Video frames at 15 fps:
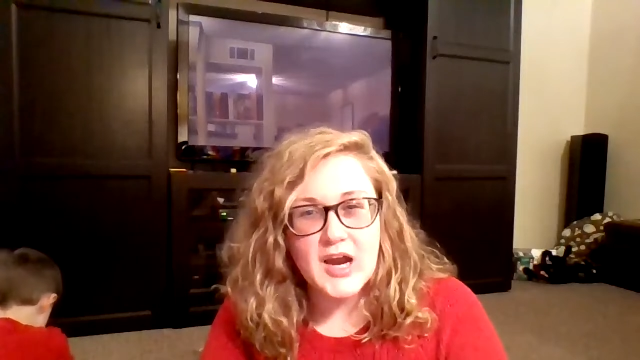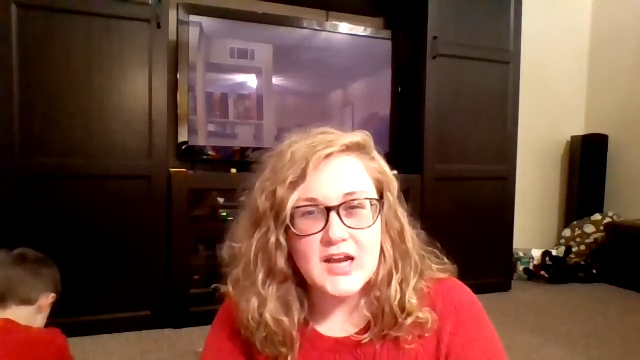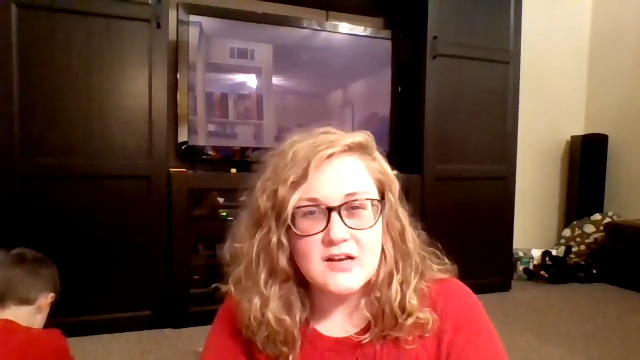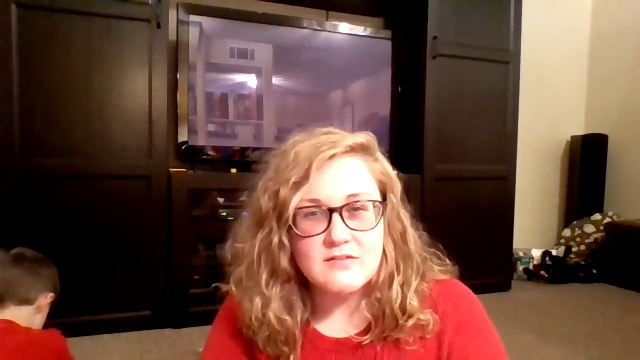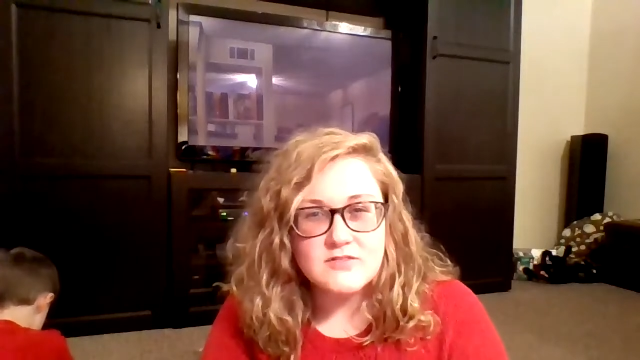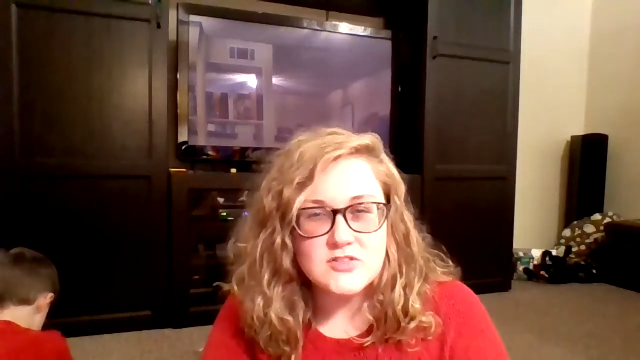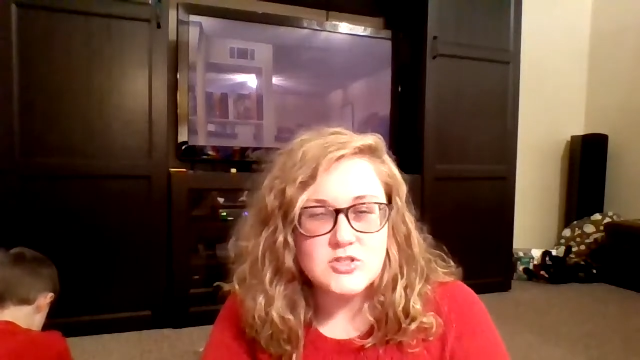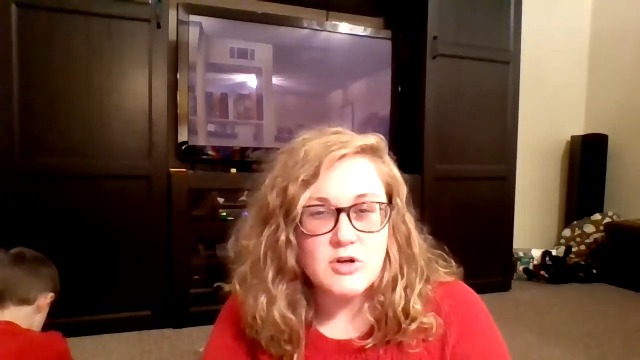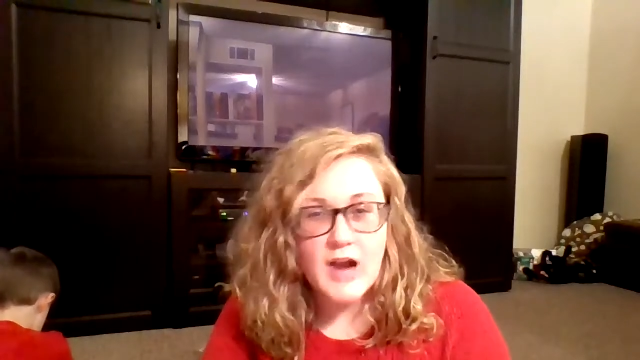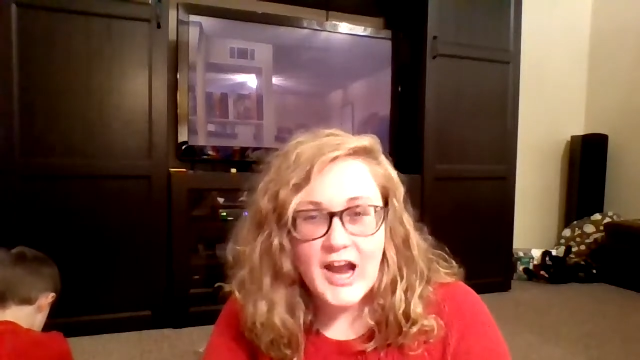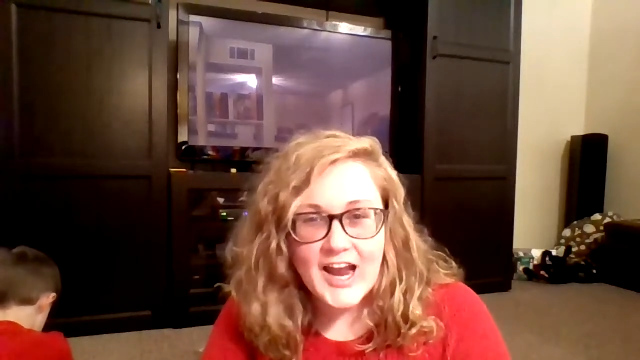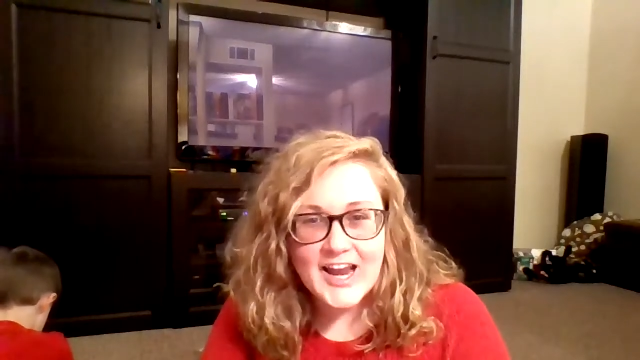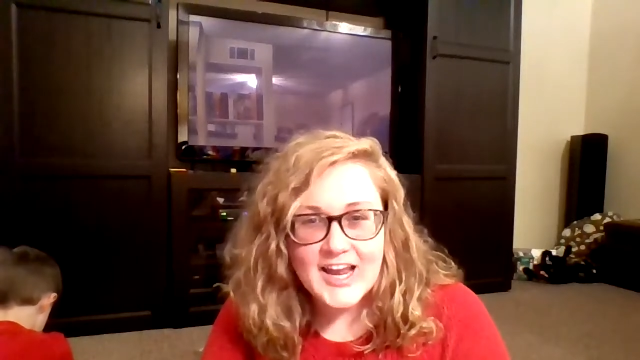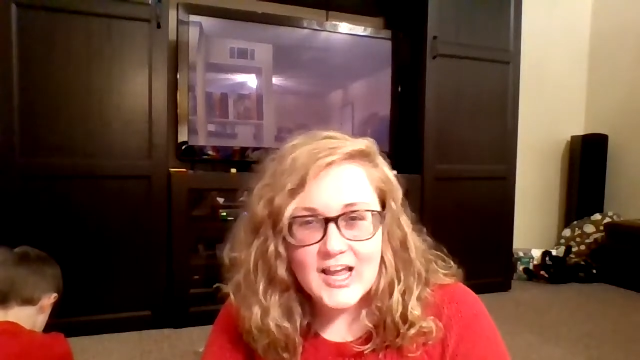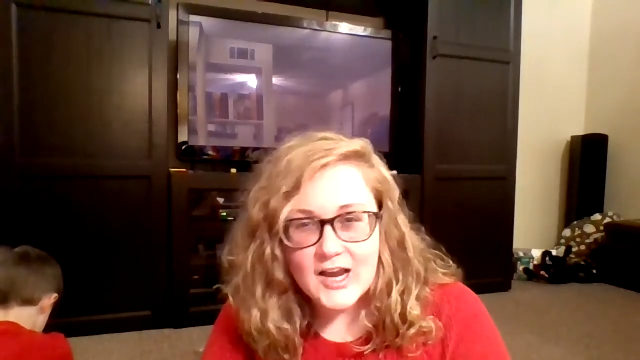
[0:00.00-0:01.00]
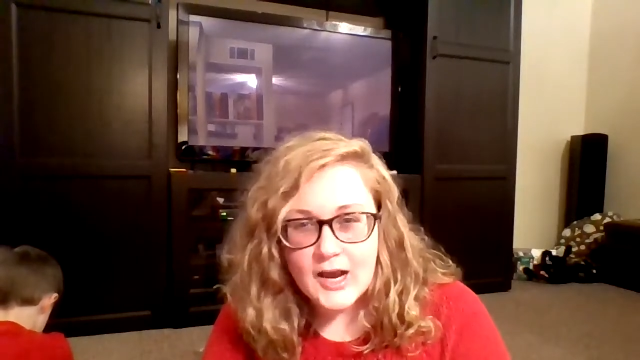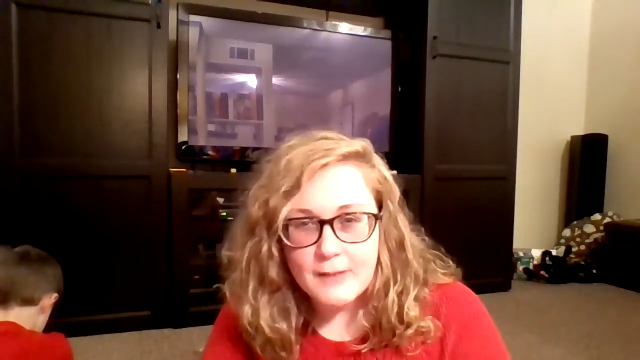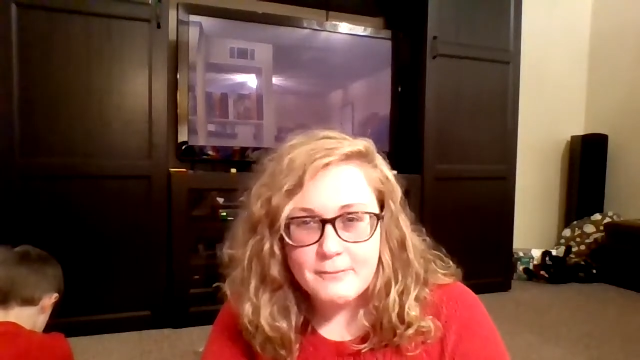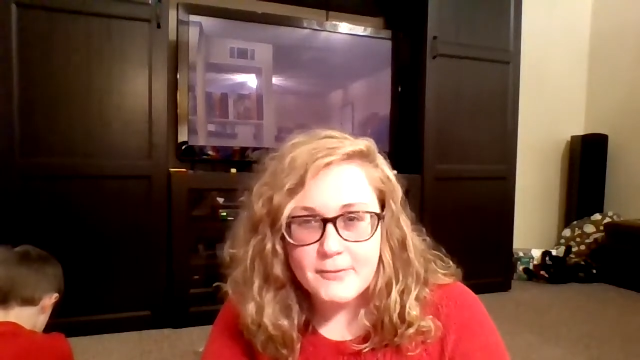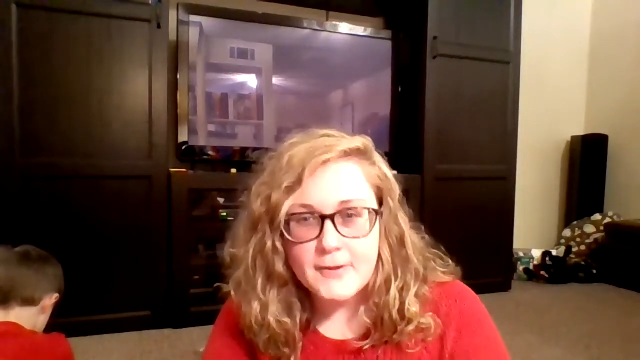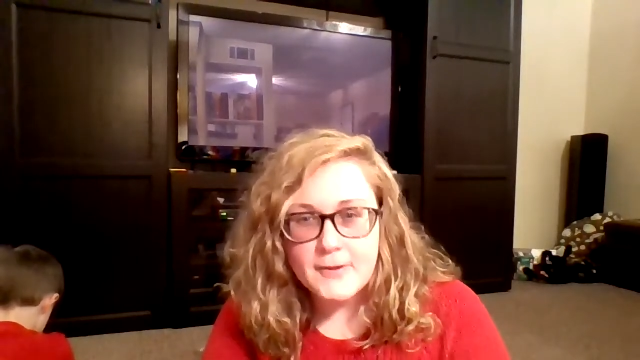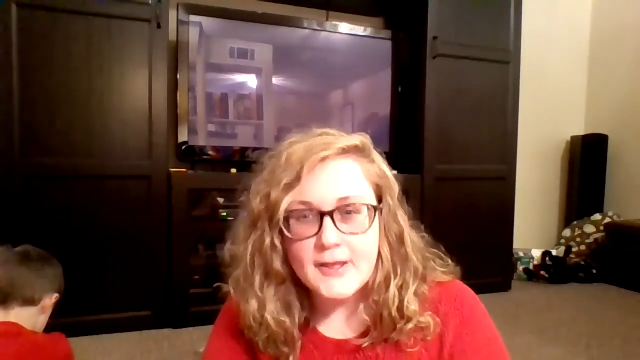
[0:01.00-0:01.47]
kind of try a
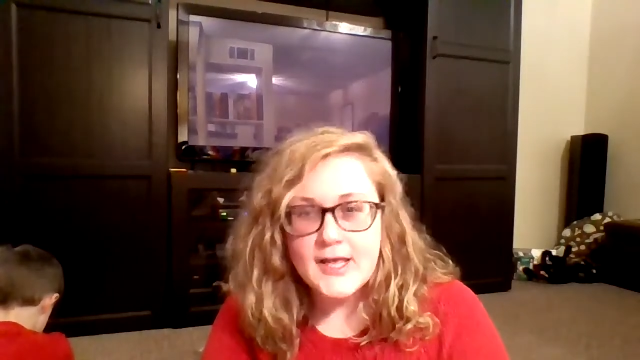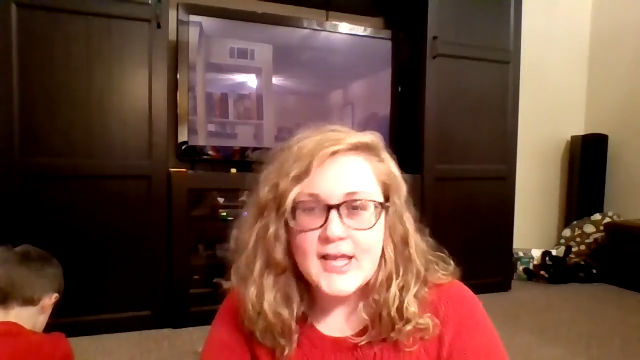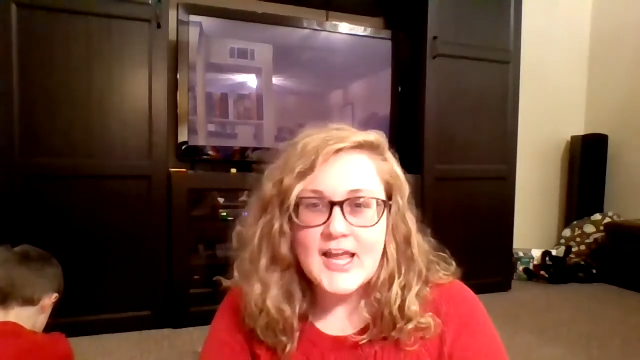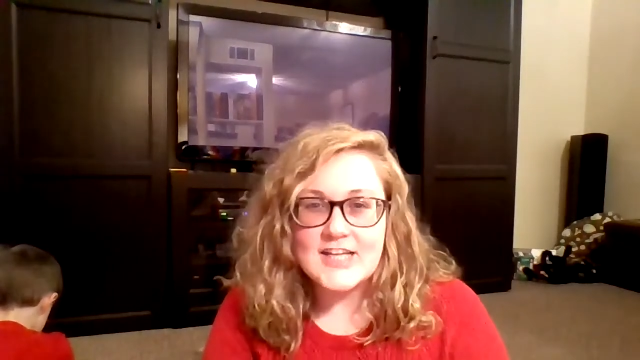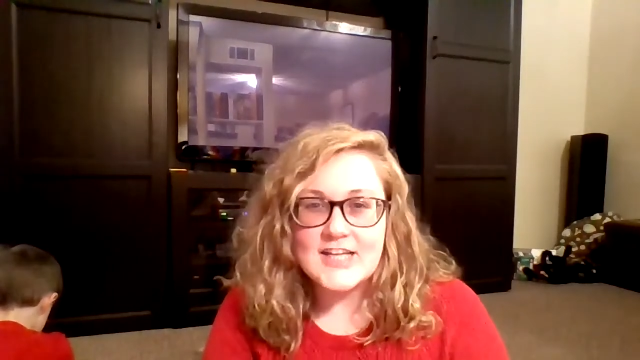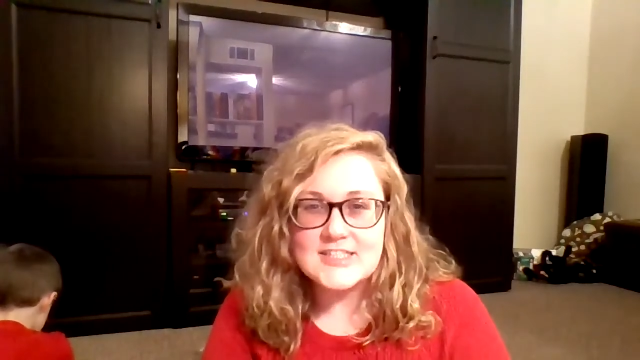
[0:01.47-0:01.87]
couple